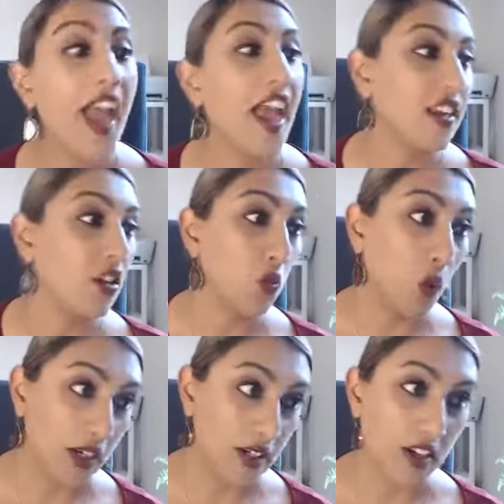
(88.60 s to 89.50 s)
and you
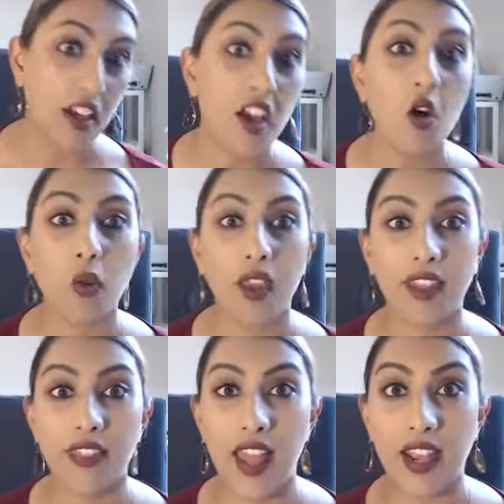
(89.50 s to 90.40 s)
wonder where
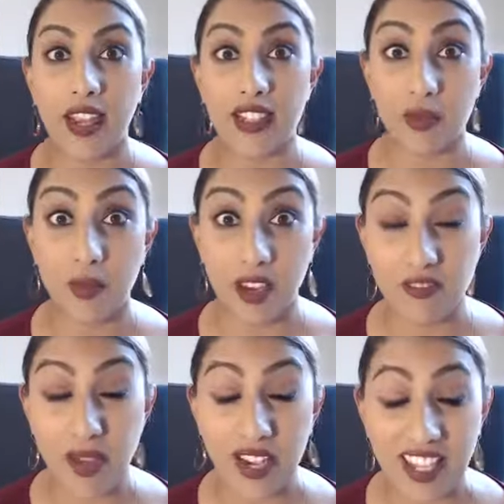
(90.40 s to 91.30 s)
that next amount of
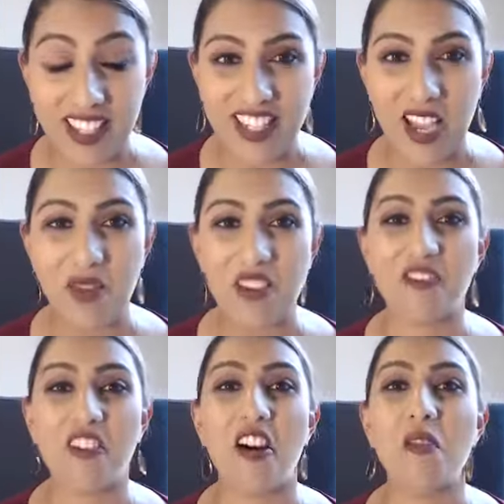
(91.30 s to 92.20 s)
money is coming
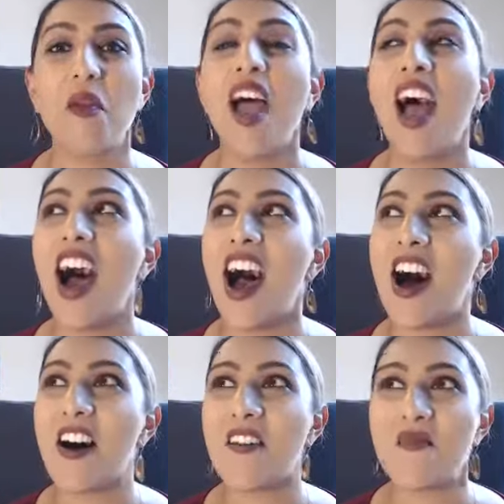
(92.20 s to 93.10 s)
from,
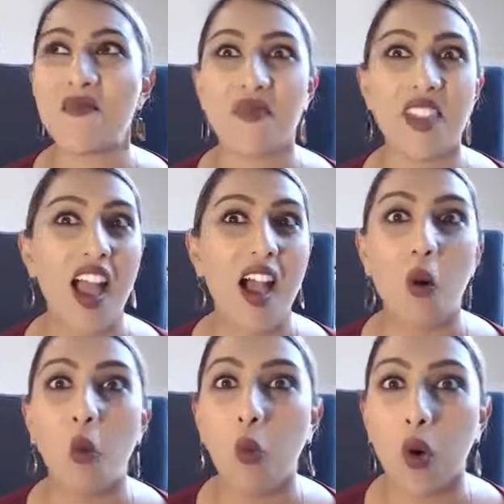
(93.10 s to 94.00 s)

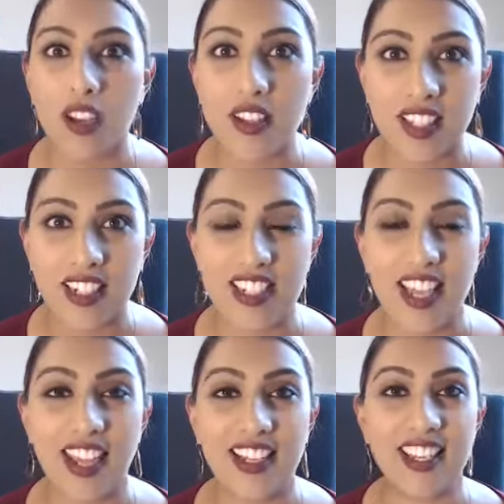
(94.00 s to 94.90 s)
what it's going to
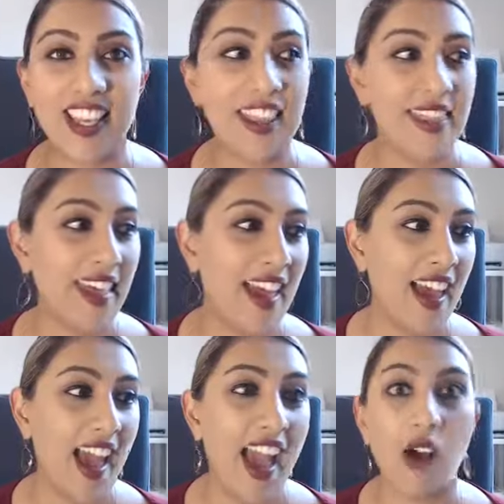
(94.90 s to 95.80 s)
take to get
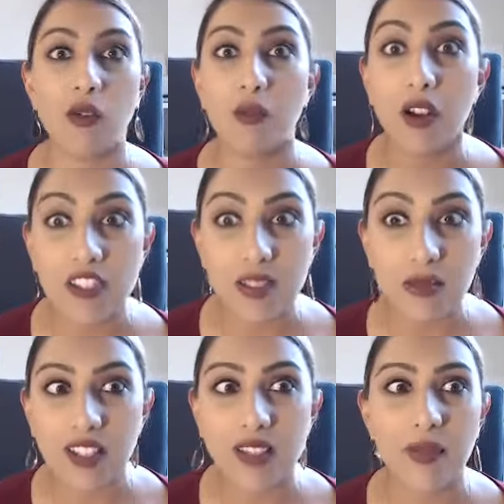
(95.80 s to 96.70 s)
there, how
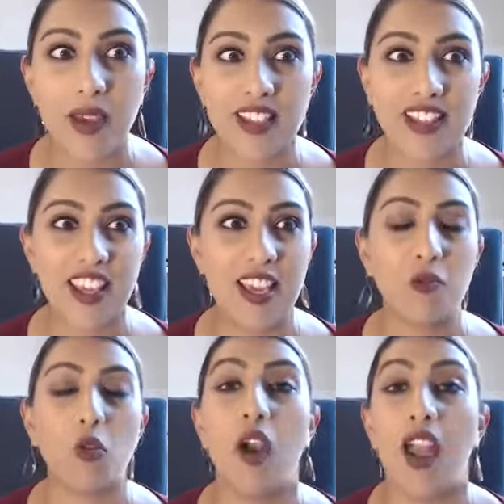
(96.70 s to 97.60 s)
impossible it may seem,
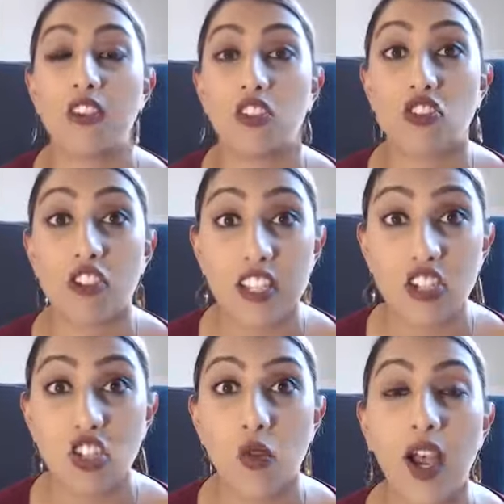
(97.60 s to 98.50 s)
or how stressed
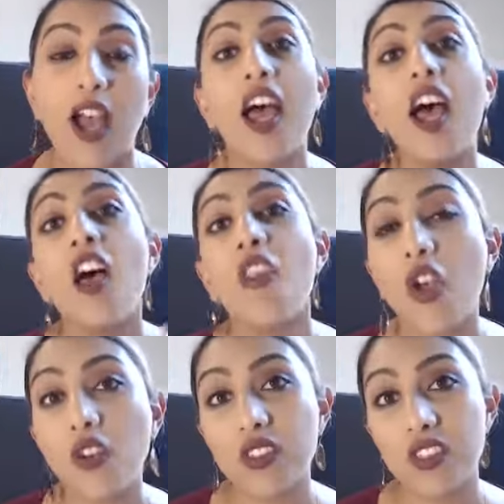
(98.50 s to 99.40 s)
you are.
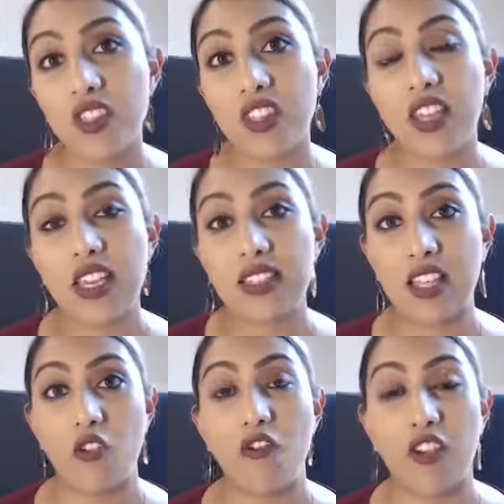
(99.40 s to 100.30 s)
Those are the things that
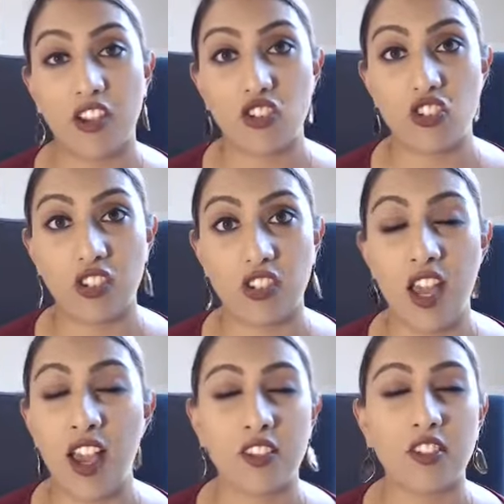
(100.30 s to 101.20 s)
you function,
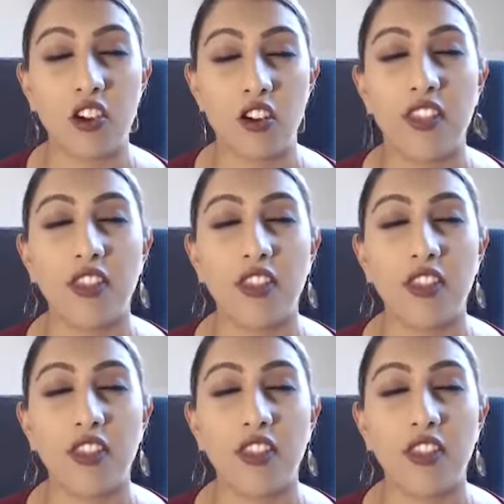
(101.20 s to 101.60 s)
that's where